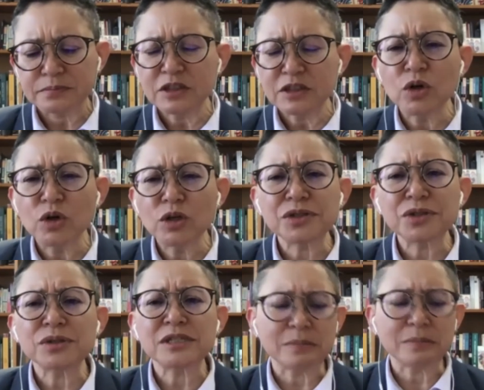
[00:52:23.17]

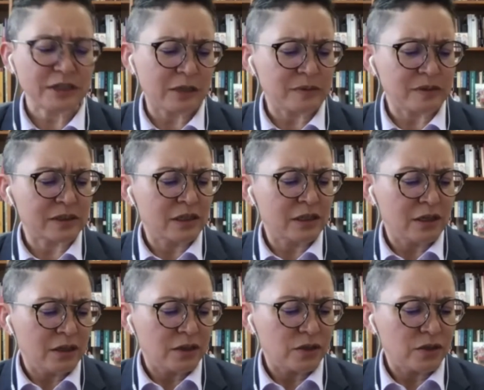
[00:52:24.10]
also sometimes
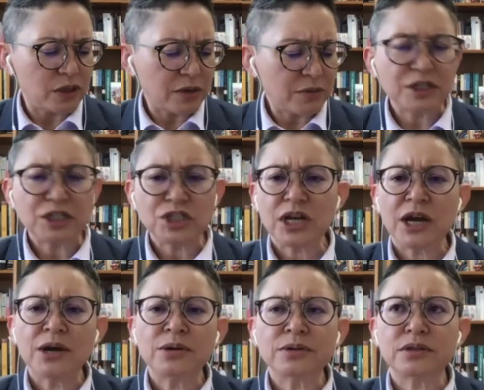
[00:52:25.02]
you can reach
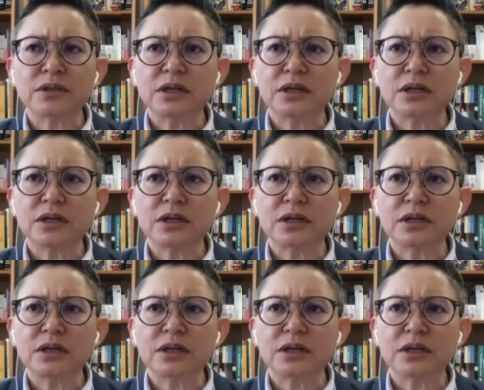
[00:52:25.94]
out,